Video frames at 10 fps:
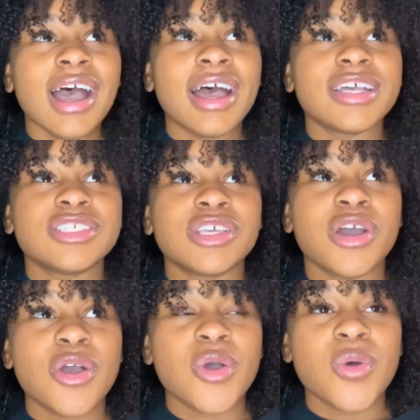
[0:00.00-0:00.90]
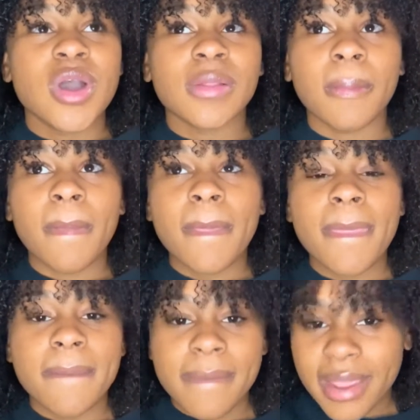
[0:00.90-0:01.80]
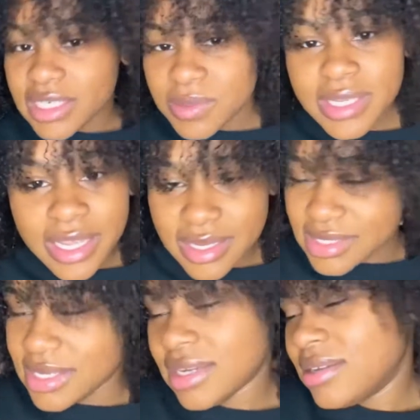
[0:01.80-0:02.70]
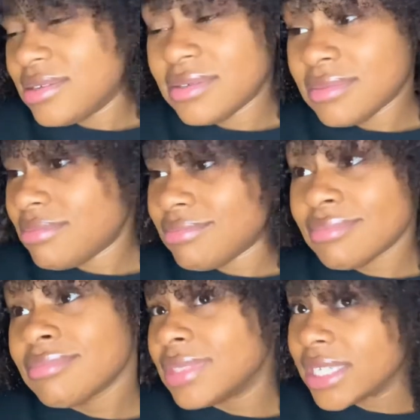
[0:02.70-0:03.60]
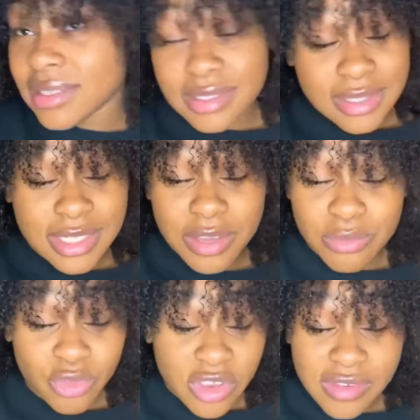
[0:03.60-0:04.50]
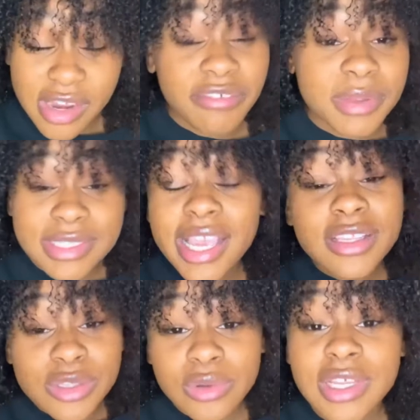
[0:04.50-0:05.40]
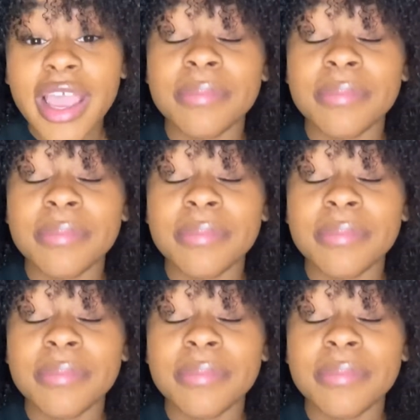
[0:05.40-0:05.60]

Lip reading: So that is because the same reason I've been saying this whole time.